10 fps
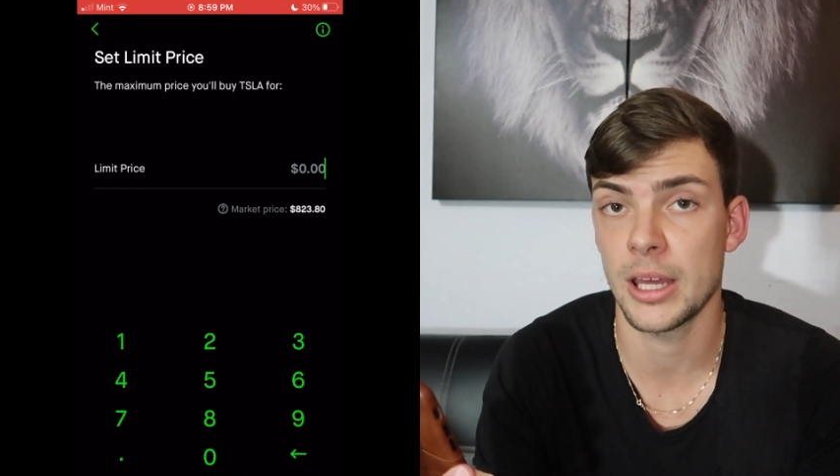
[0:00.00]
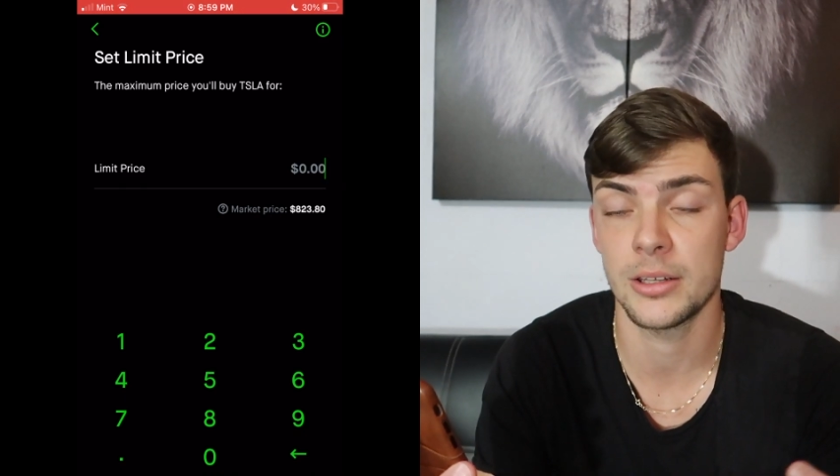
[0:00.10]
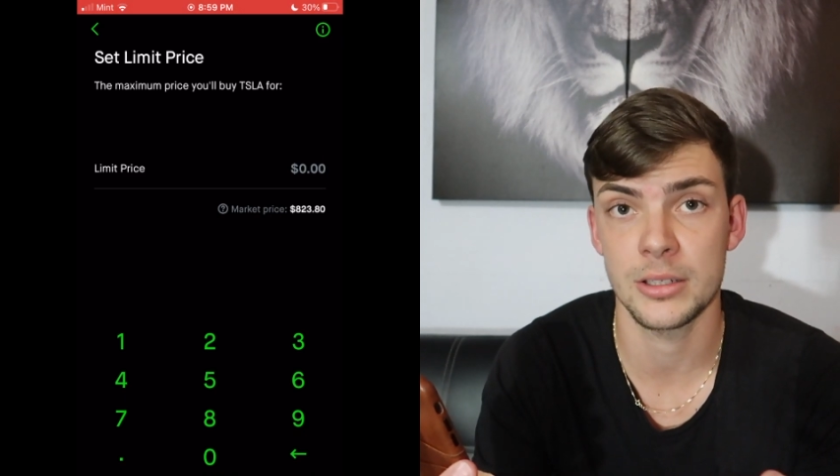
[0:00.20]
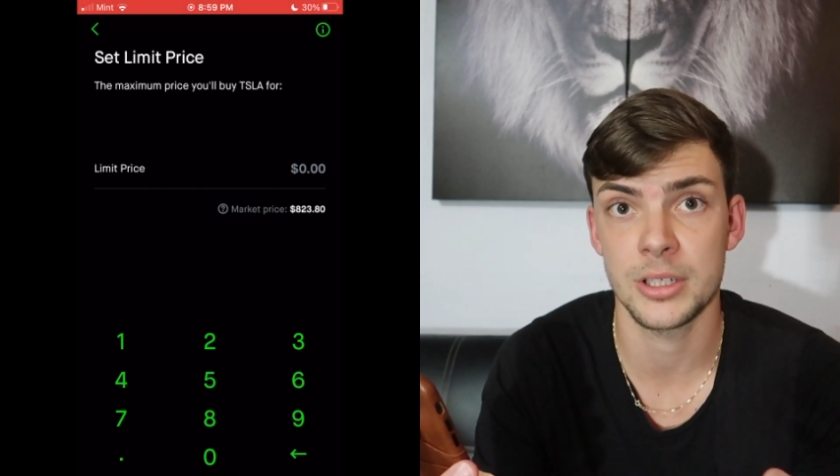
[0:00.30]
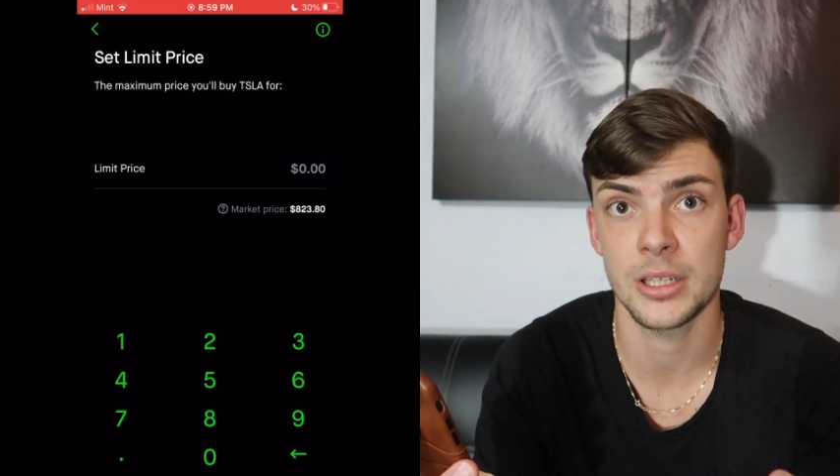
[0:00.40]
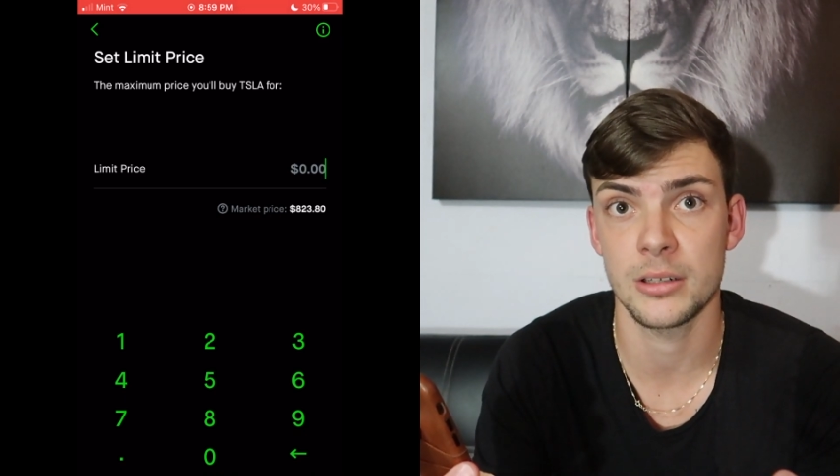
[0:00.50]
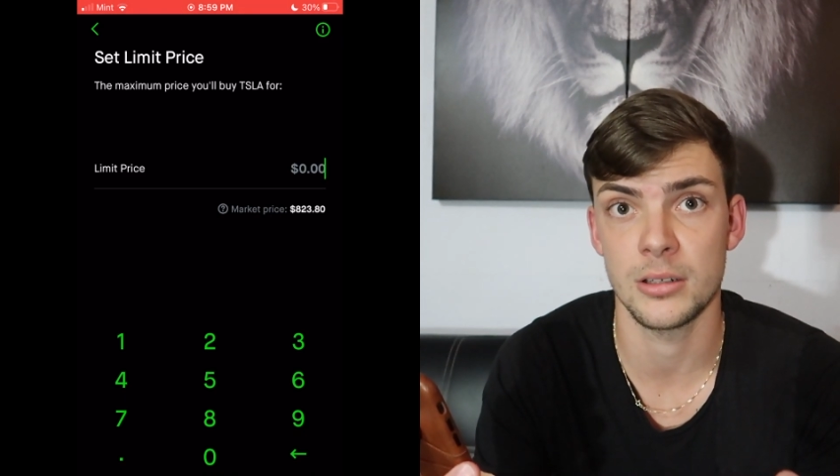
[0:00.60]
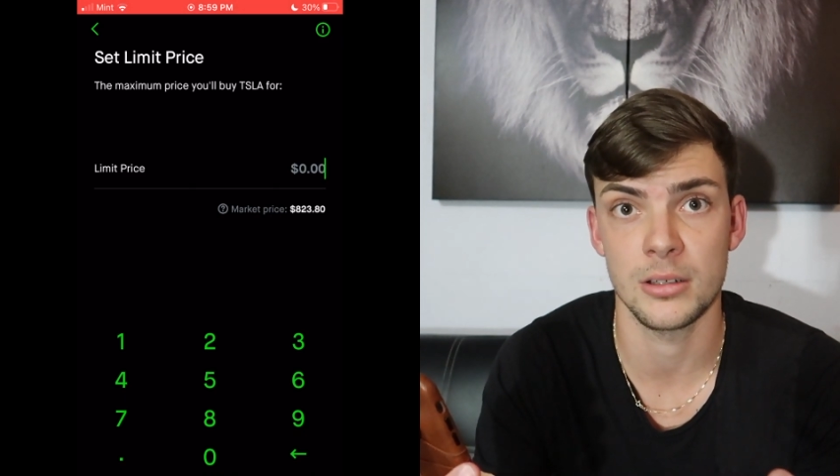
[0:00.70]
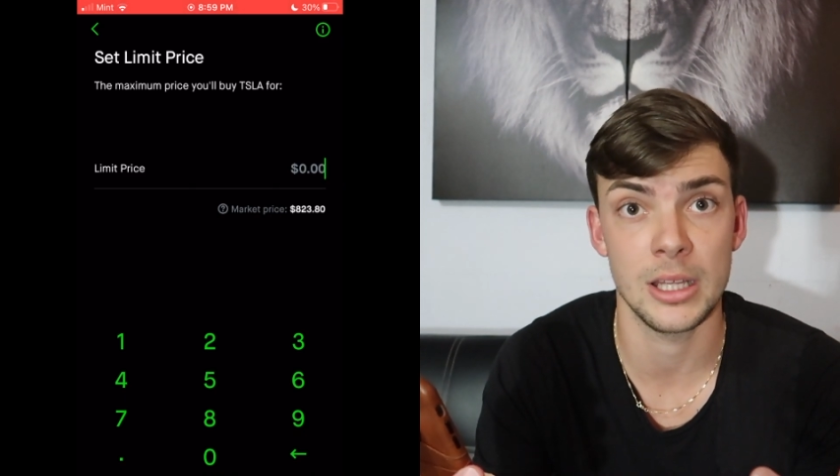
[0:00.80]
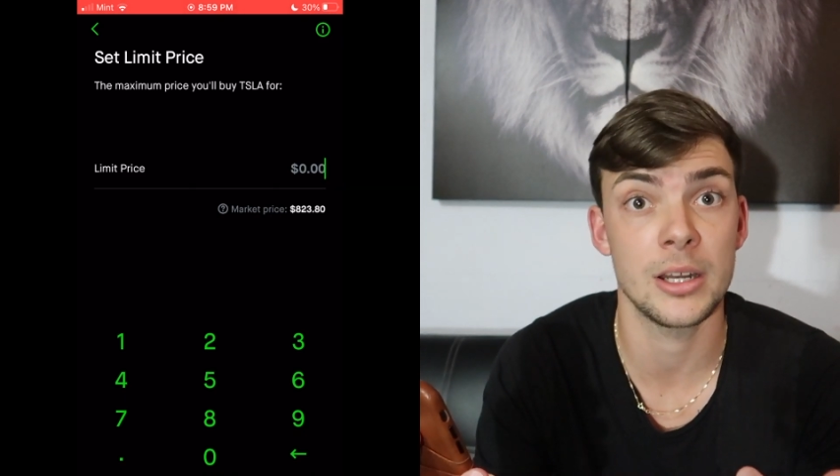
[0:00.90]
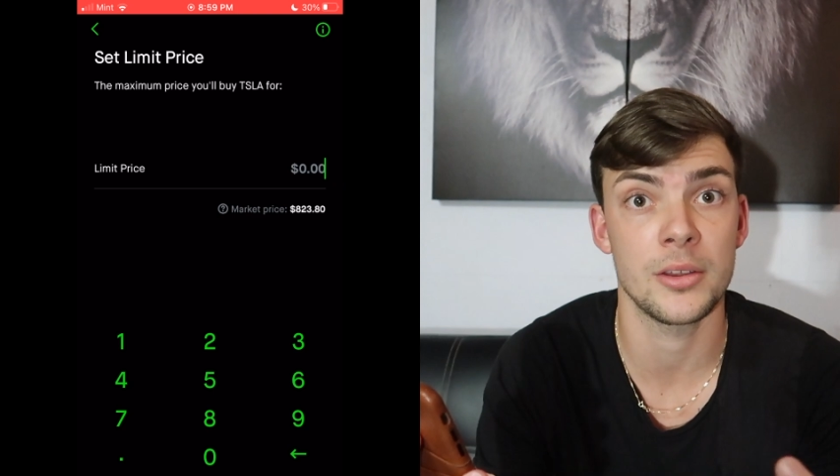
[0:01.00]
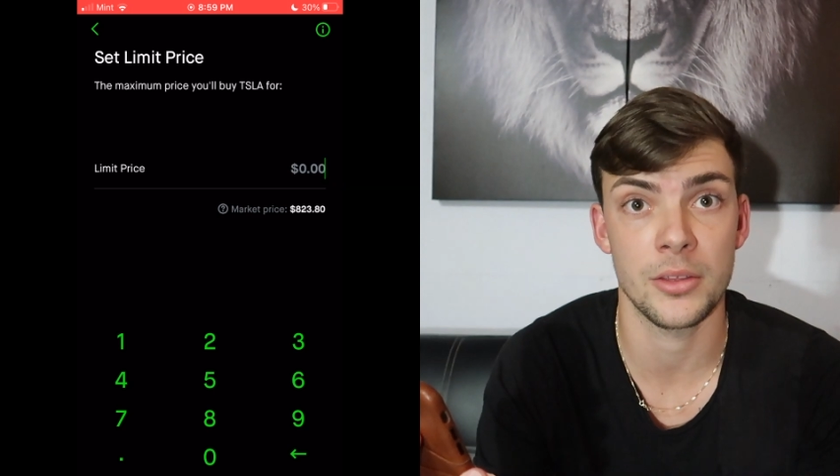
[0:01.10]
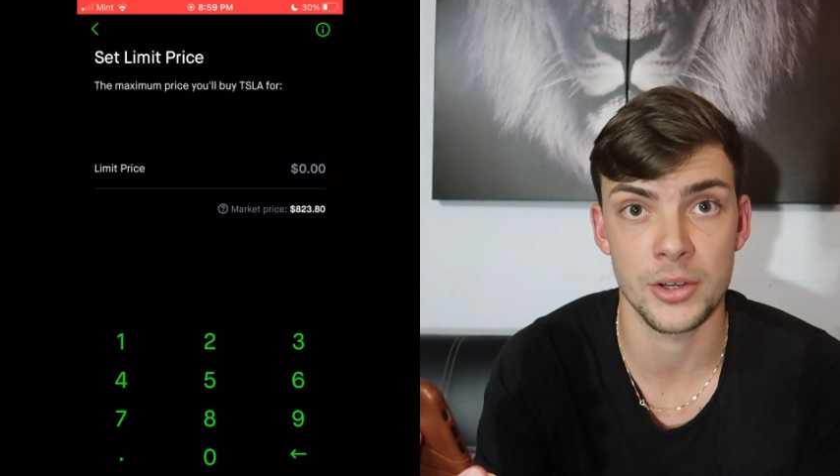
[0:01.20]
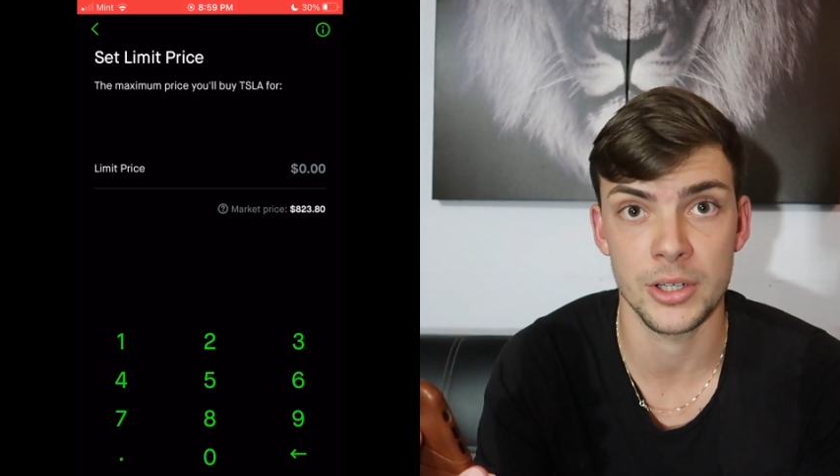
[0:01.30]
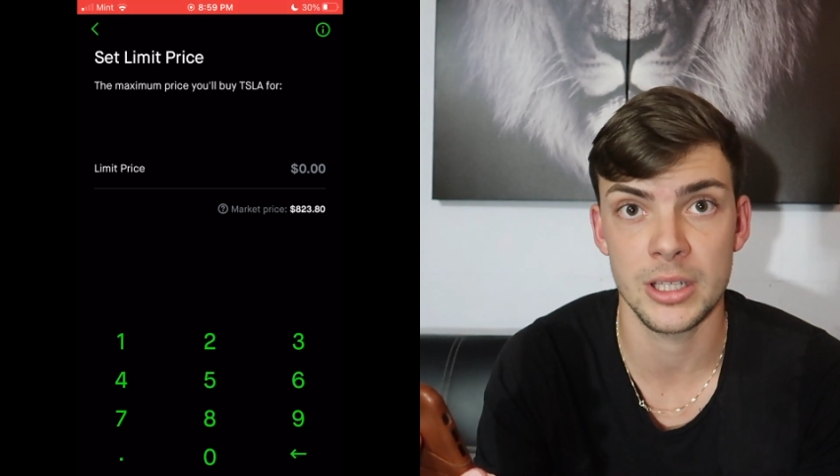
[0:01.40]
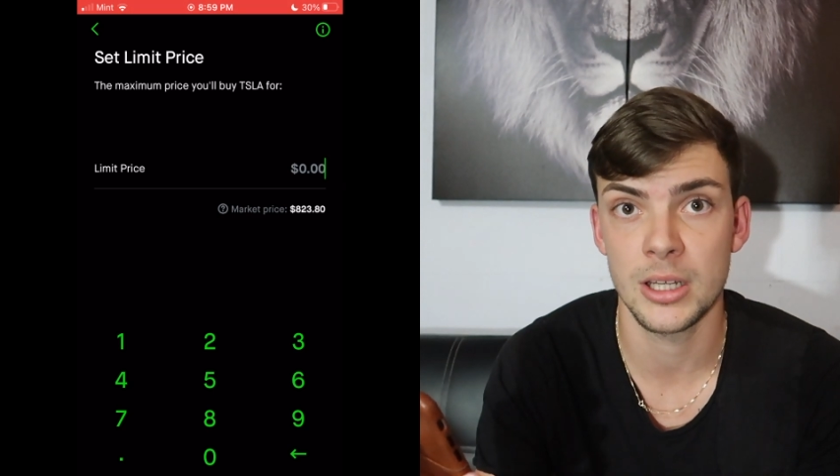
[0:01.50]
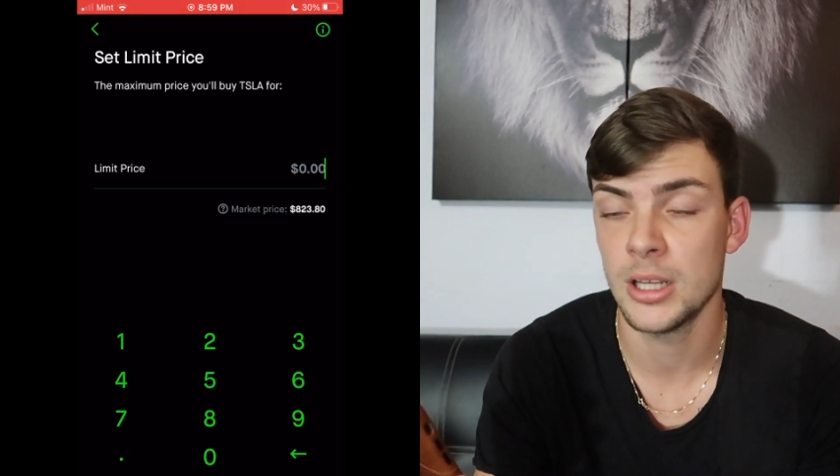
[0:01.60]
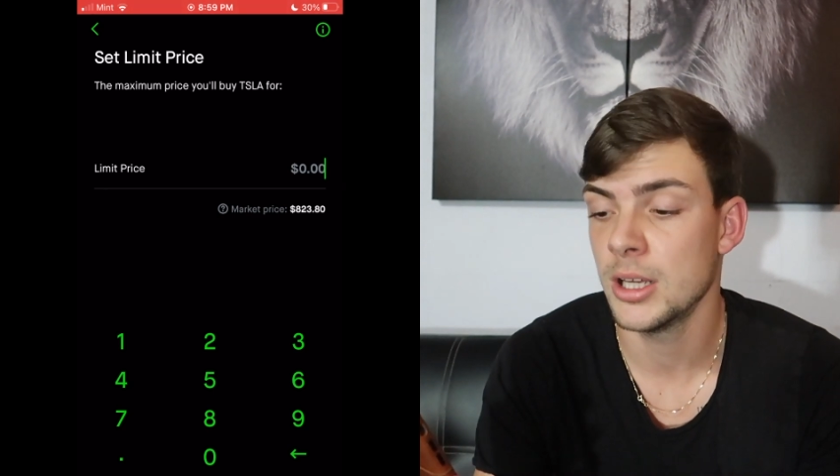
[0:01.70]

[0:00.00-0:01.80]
830.